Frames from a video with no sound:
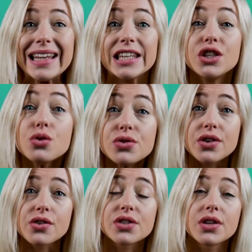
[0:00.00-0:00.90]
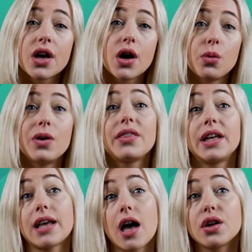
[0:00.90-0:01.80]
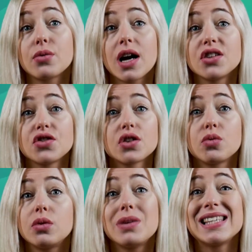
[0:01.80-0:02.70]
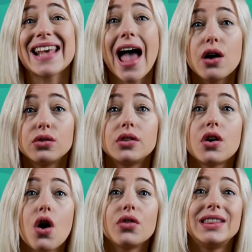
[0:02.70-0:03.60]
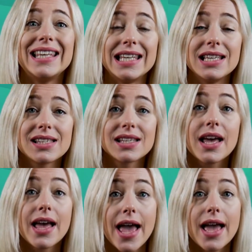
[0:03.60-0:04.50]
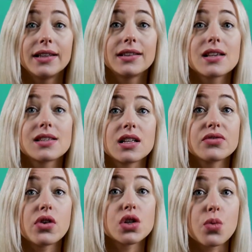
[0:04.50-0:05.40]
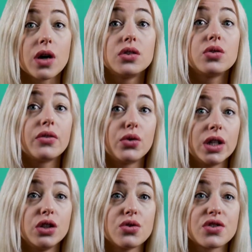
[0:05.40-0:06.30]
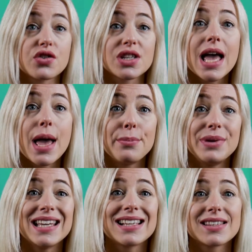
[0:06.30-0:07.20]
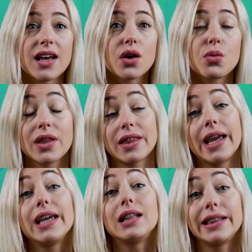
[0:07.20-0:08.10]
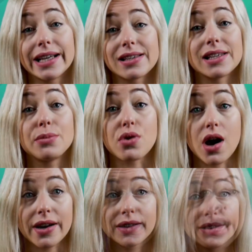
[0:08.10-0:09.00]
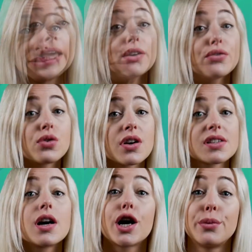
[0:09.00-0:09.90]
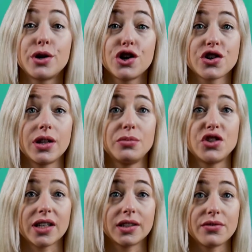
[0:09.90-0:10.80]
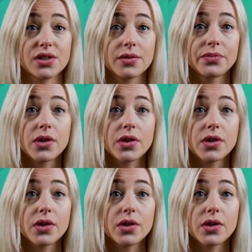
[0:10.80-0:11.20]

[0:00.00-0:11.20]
Users will then otherwise just would miss out on these, and Salesforce want to avoid users being stuck with a legacy product. And of course, commercial objectives.